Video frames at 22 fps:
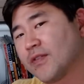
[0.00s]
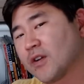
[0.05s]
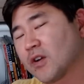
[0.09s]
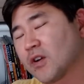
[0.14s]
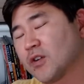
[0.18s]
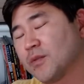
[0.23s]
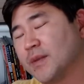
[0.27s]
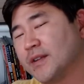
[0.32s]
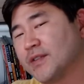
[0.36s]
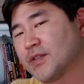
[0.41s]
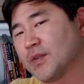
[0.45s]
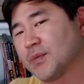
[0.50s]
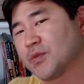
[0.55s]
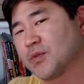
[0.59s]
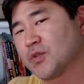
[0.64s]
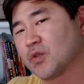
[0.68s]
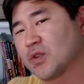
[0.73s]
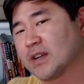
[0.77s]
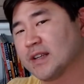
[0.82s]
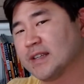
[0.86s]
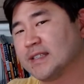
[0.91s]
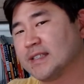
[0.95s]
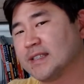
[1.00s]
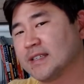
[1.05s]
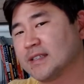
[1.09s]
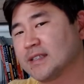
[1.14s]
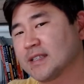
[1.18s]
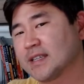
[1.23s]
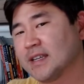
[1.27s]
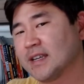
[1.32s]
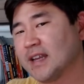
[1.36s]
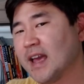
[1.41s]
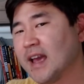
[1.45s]
There could be some sort of
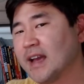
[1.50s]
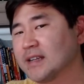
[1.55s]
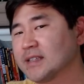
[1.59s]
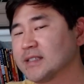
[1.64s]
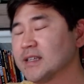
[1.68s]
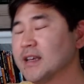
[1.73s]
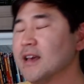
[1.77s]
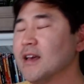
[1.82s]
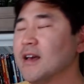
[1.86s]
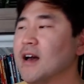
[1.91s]
disconnect.